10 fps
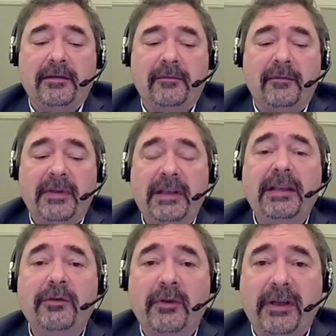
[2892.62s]
we
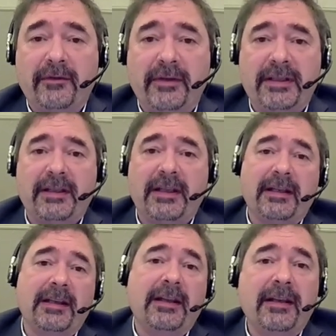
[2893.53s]
need to address
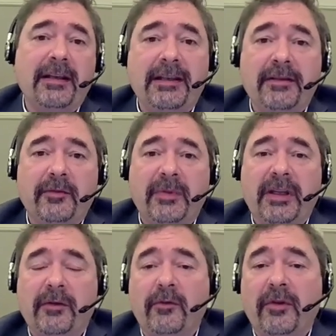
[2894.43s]
that. And that needs to be
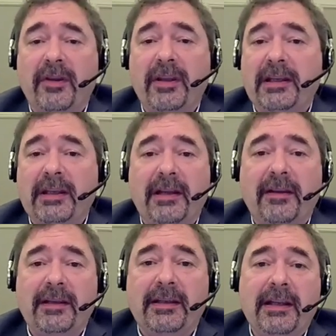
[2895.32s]
a core thing. And I
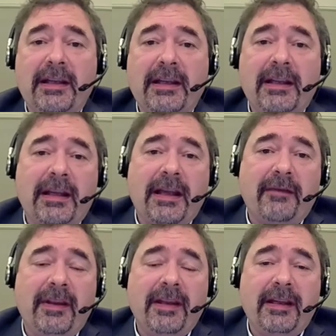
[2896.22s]
think
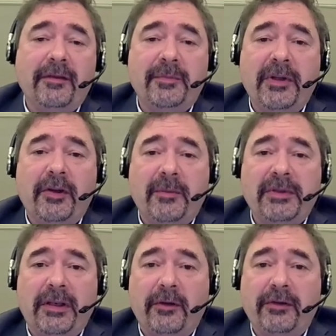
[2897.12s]
everything else
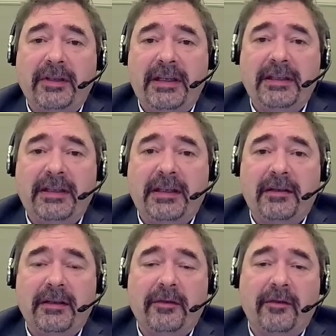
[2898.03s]
becomes a lot
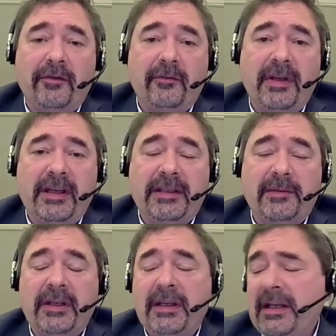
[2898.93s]
easier in other ways.
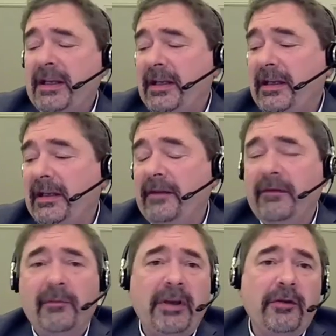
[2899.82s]
But
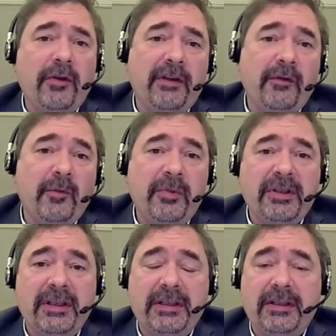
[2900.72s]
even when you have open
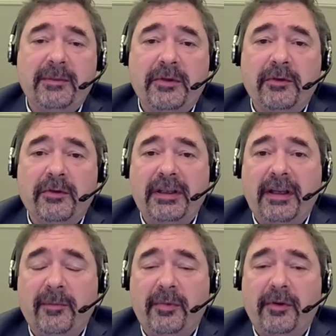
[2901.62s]
systems, you still
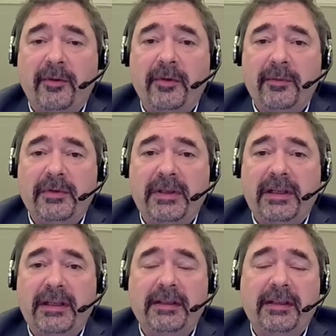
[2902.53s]
have problems. And
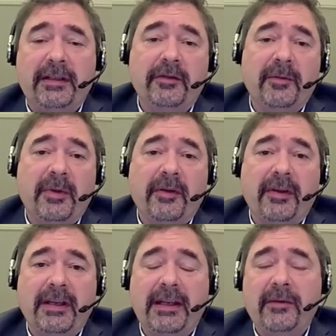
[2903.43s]
I can tell you about
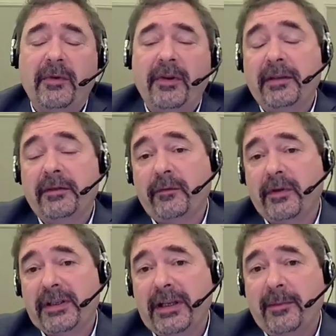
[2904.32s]
that. Anyone that's,
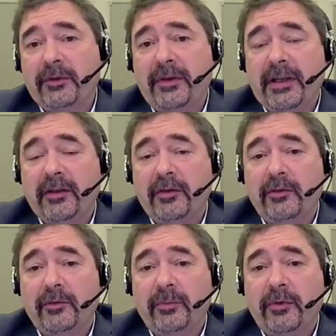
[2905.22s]
for example, trying
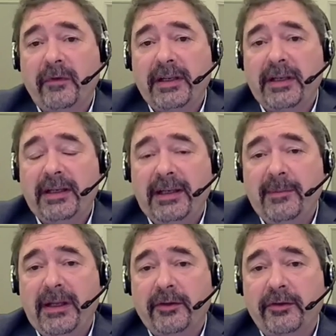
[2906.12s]
to provide an
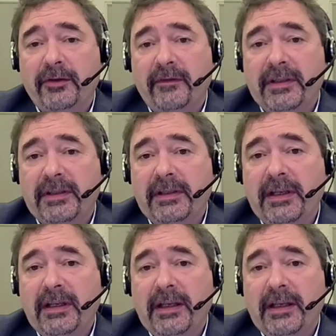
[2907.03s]
email service,